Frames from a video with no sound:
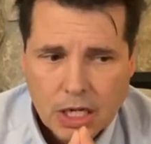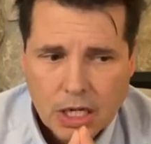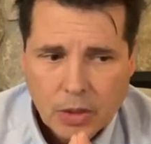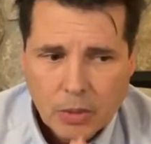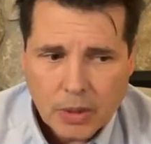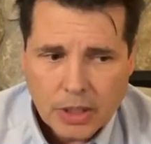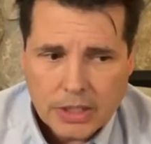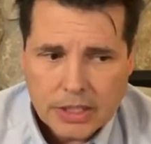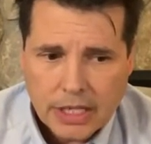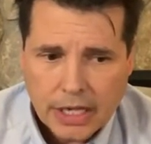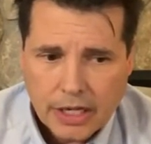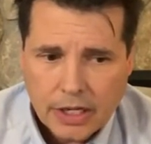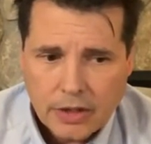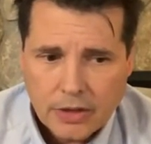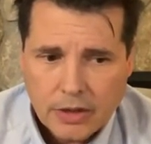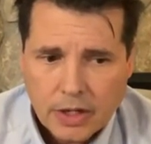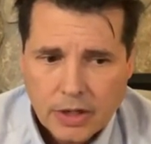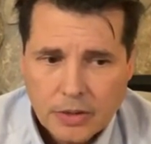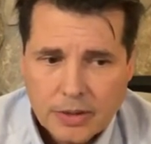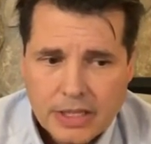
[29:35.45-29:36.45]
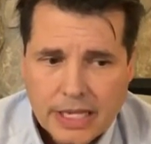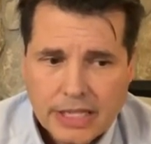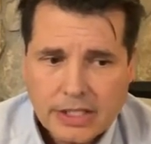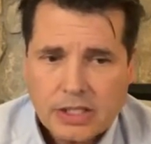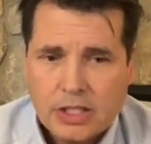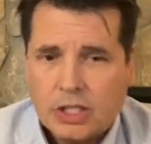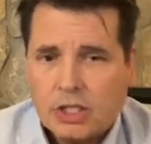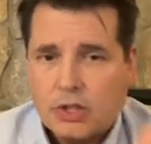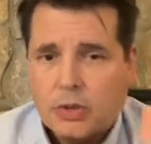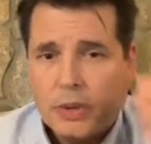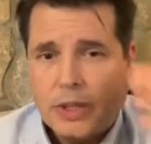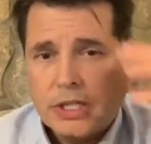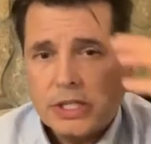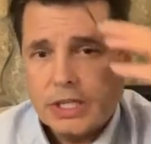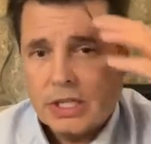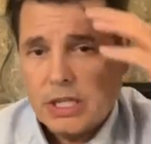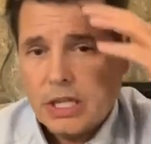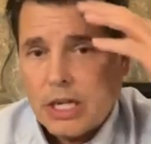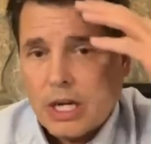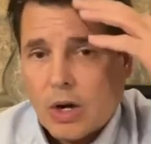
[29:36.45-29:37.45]
want to tell you, though, in that
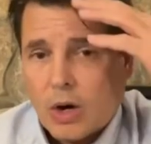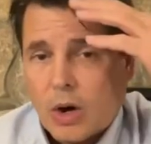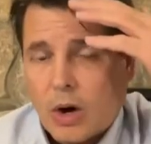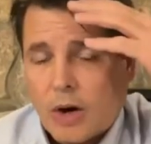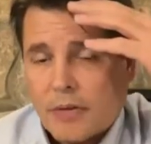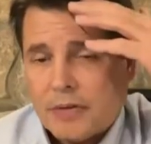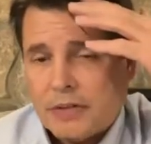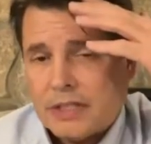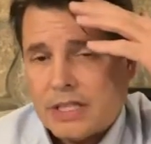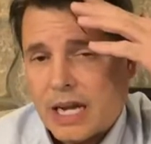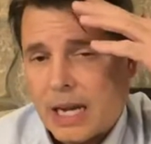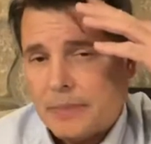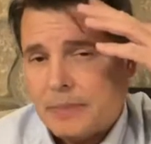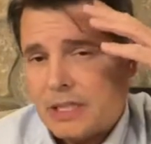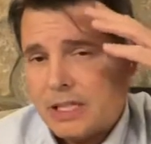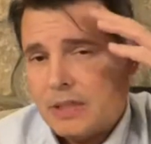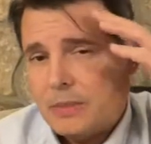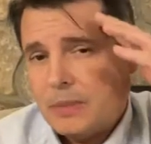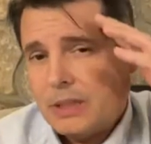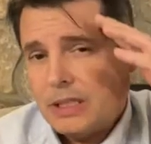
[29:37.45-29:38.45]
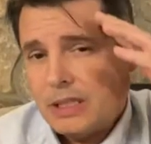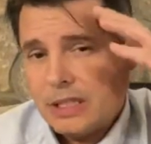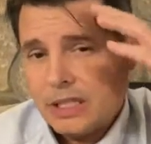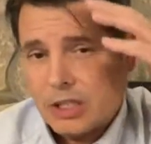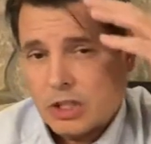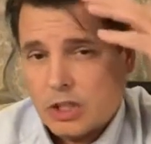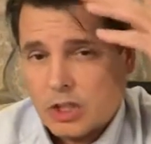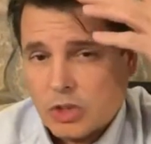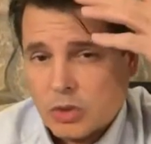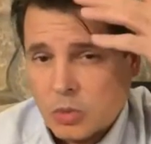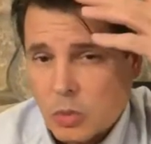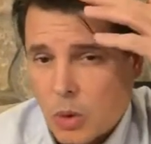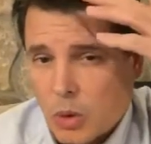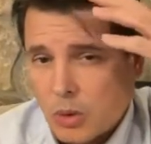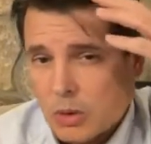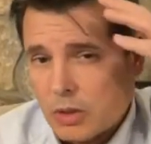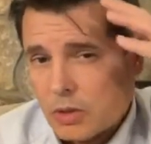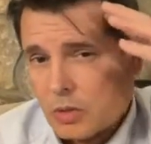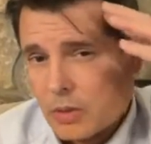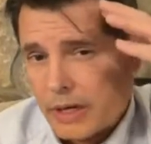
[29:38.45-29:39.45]
situation, oftentimes it can be a little
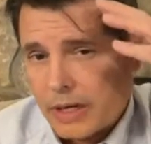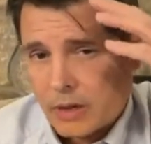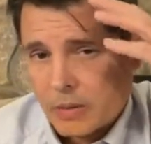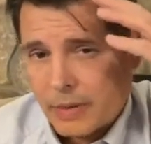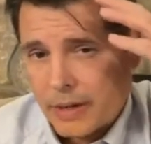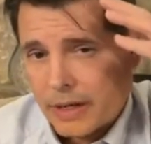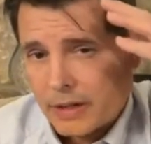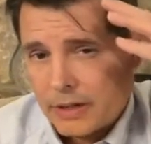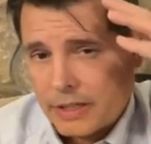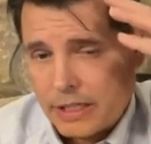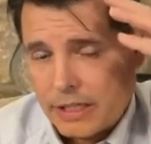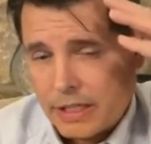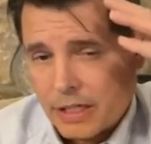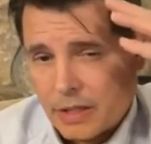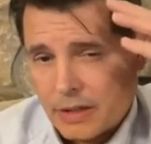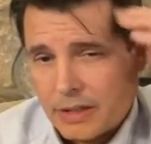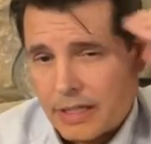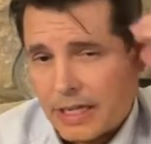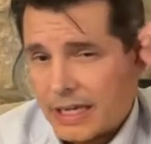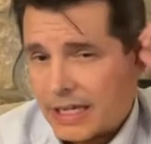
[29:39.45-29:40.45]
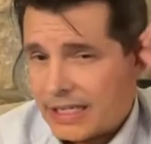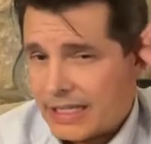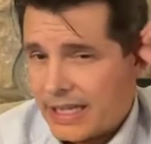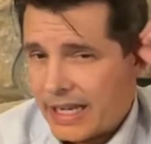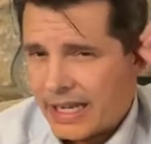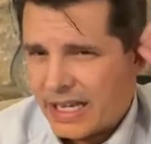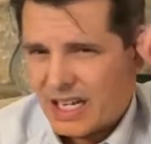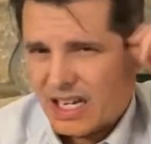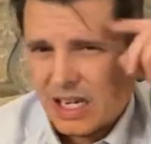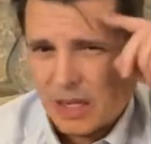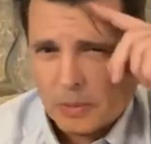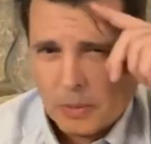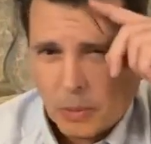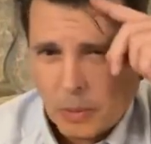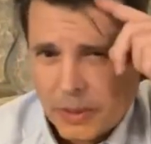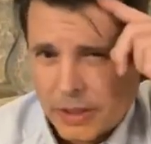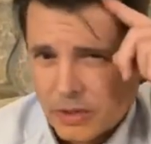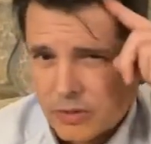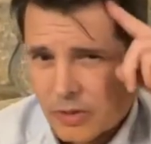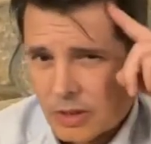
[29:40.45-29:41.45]
swollen right around here, and that can take a couple
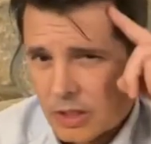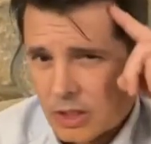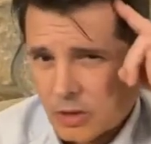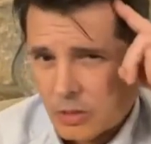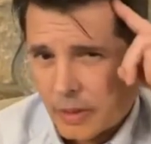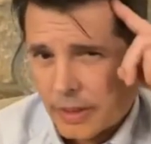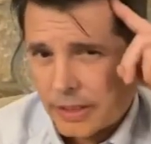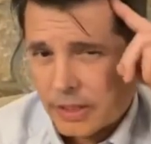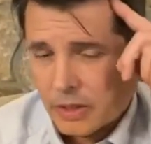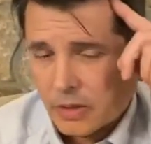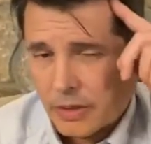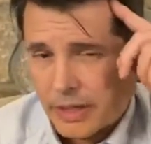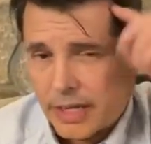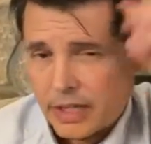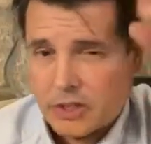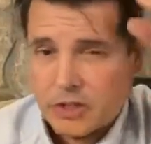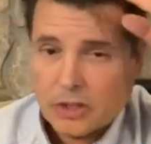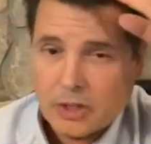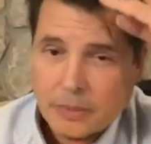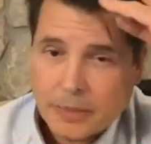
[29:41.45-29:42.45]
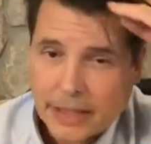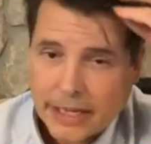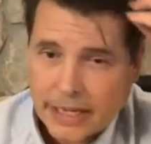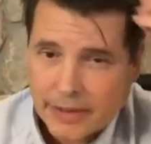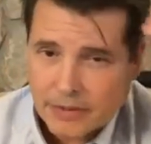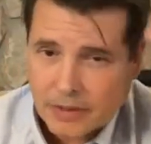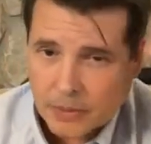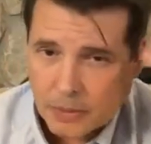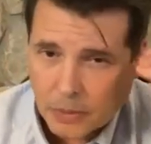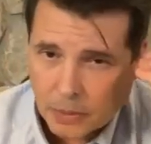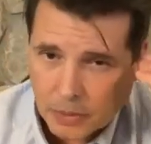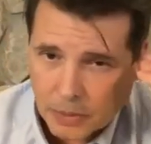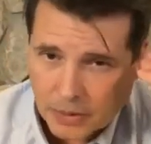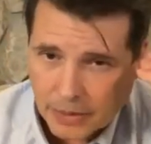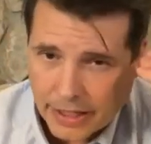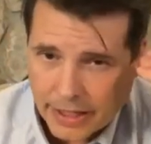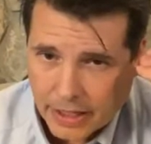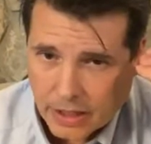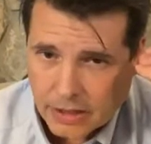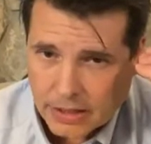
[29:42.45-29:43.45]
weeks for the swelling to go down, so you might have to pull
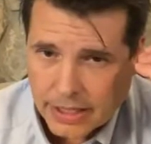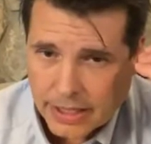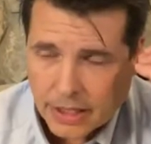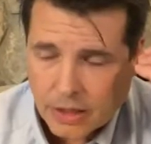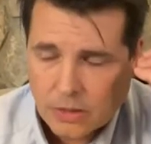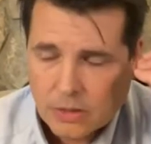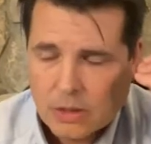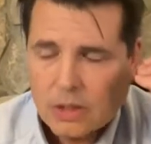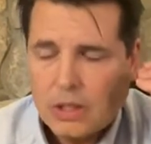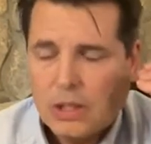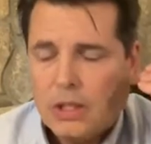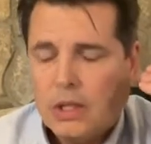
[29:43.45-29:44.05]
your hair down